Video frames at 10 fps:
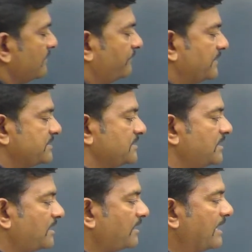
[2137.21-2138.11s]
First
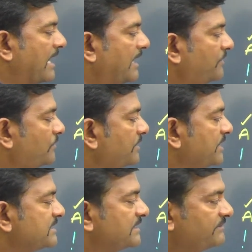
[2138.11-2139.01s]
letter and
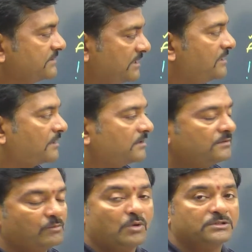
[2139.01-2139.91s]
27th letter
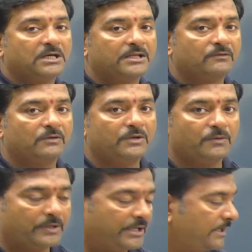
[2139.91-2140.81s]
both are equal
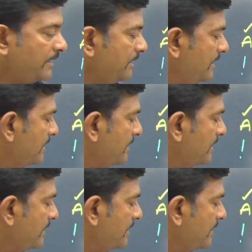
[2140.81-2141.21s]
to A,